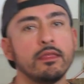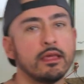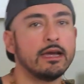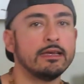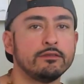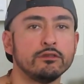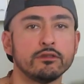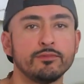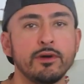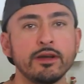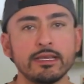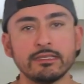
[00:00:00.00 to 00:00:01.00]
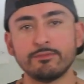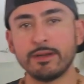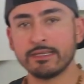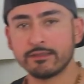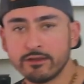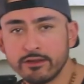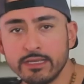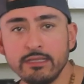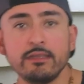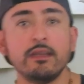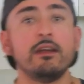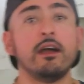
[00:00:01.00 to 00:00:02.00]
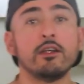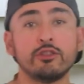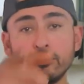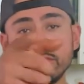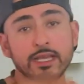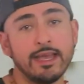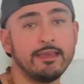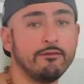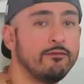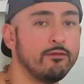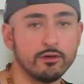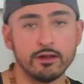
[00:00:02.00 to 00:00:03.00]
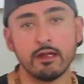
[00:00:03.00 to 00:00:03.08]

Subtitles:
Guys, those pumpkin spice cookies are too diet for,